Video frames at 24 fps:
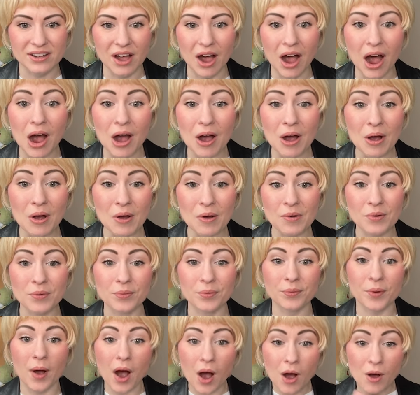
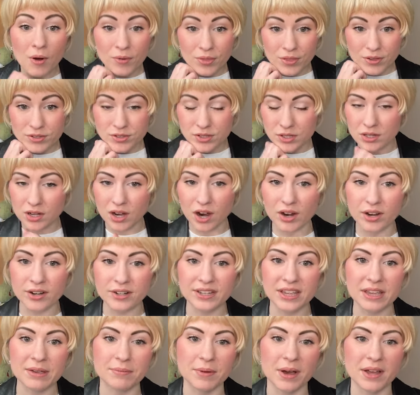Oh, oh, there's a
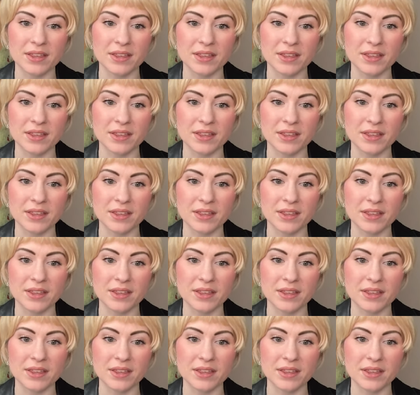card game